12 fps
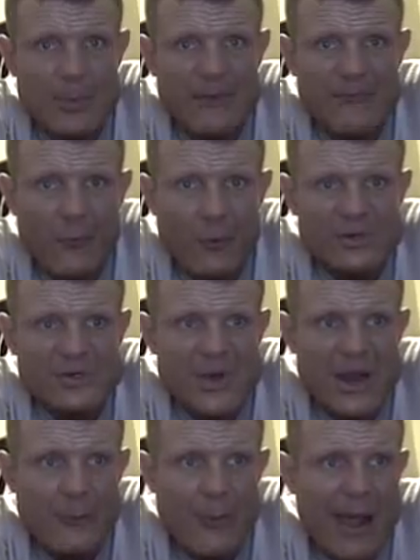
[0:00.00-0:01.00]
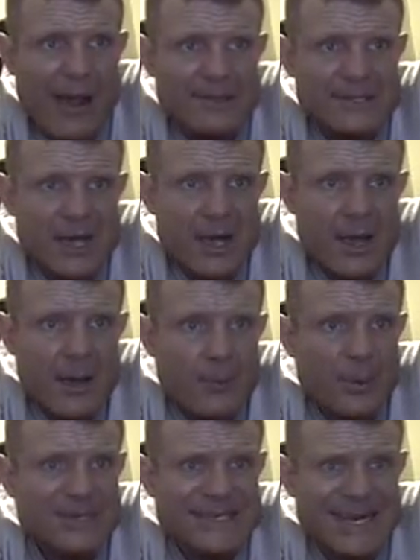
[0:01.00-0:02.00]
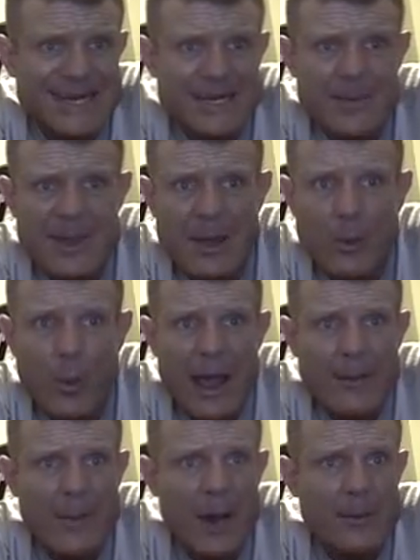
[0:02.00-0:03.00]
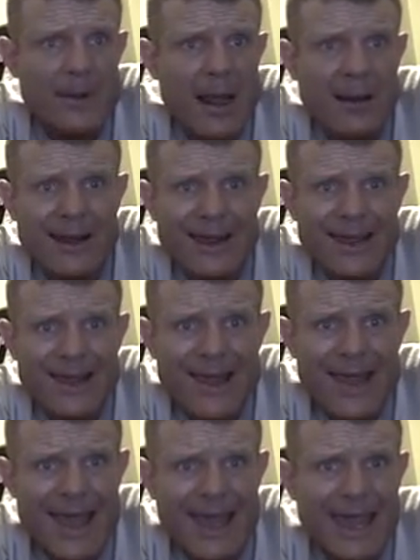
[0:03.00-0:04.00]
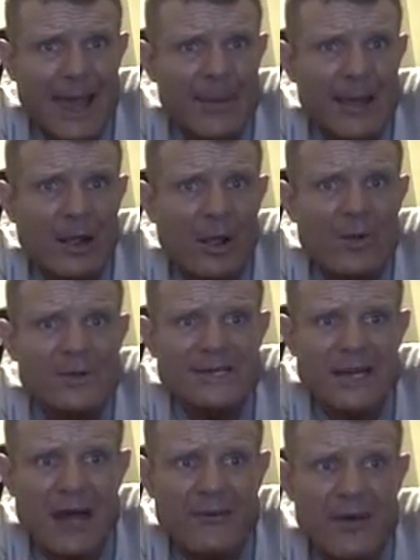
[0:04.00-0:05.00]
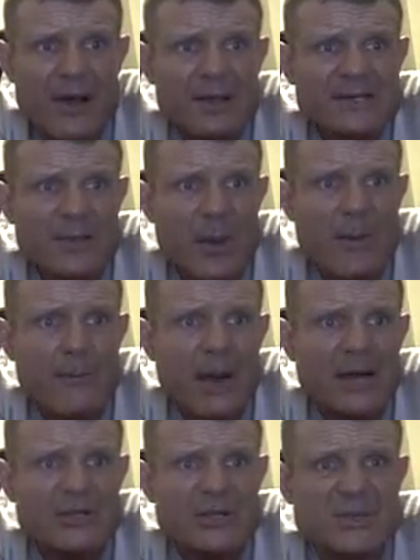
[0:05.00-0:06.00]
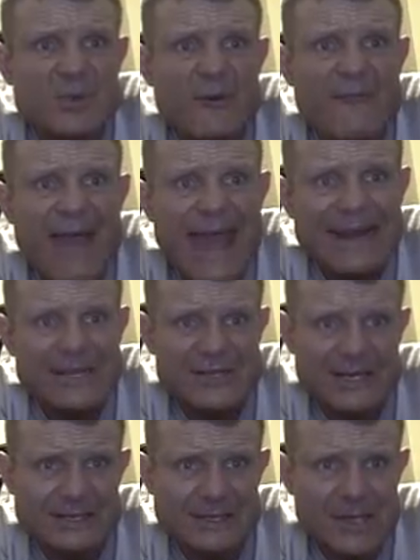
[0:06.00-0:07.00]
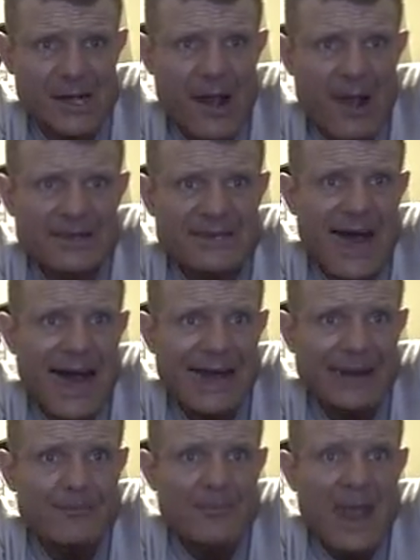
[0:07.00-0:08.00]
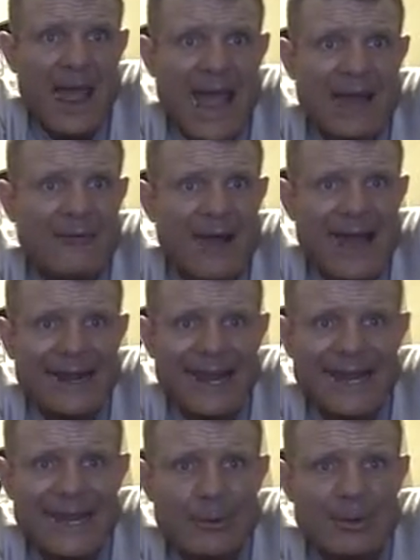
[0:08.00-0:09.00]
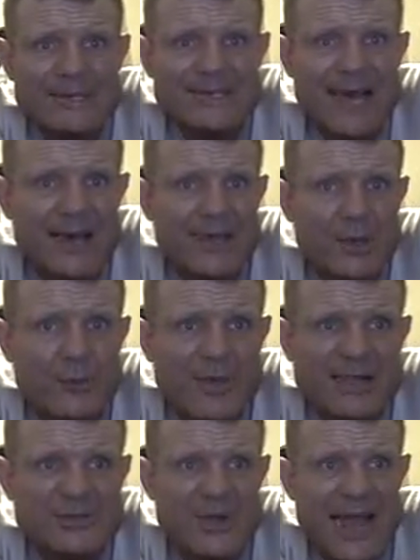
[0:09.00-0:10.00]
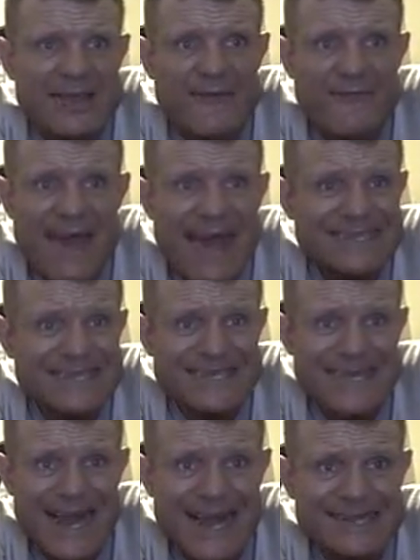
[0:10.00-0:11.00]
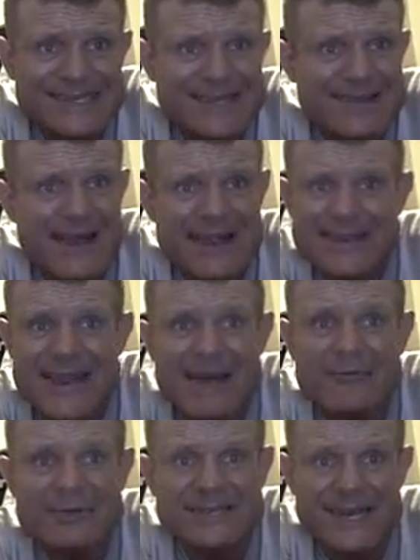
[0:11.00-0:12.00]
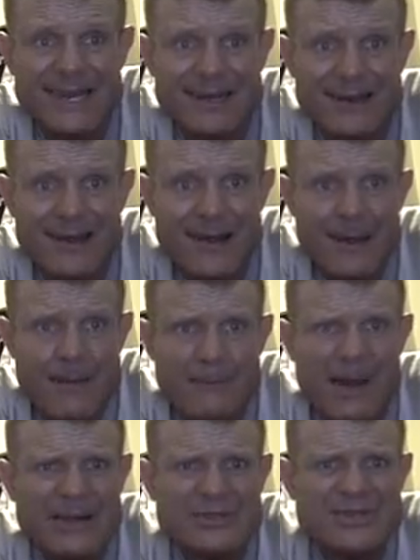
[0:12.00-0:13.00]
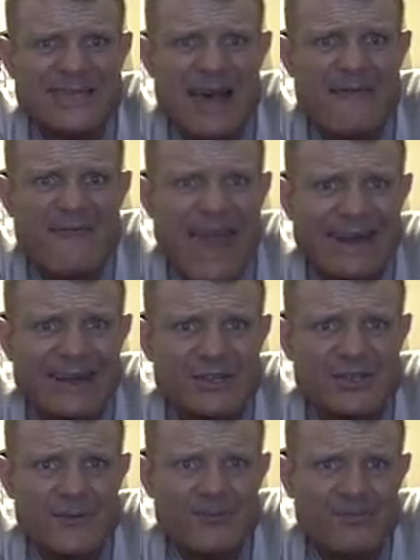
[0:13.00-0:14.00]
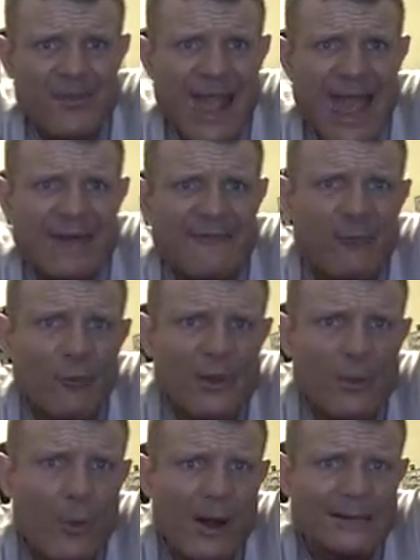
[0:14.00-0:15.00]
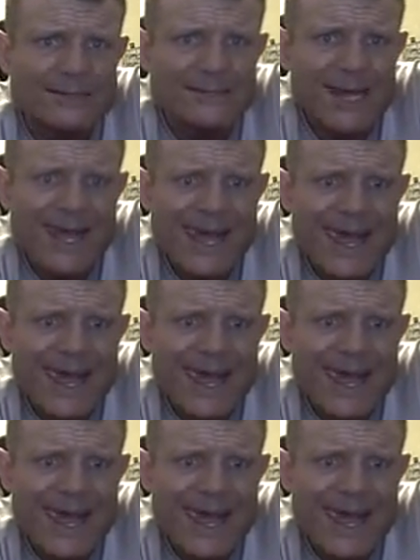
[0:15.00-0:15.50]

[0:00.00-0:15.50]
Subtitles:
I went 4 straight rounds, pretending to be a white Muhammad Ali and coming close enough so my punches were vanishing. Don, ever had anyone tell you that you had the fastest hands that they'd never seen? Punches that vanish? At 41,